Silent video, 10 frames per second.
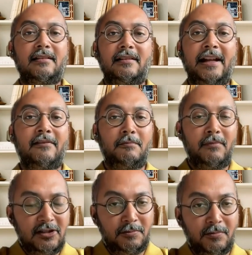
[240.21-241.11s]
have a
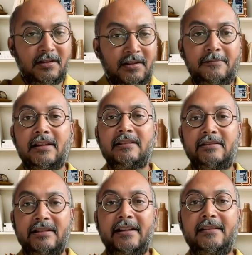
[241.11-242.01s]
much more deeper
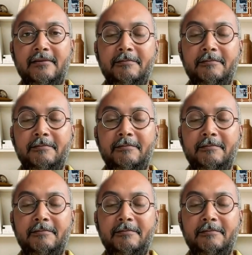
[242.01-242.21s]
insight.